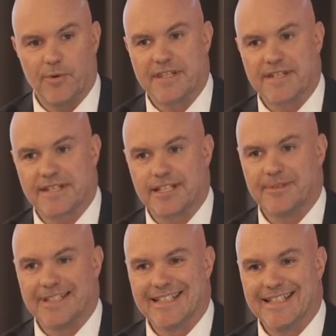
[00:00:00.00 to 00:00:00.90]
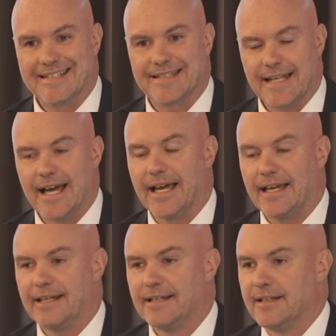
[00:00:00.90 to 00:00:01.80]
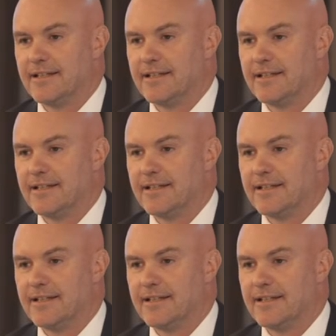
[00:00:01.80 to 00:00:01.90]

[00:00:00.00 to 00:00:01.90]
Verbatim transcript: where the CBD is today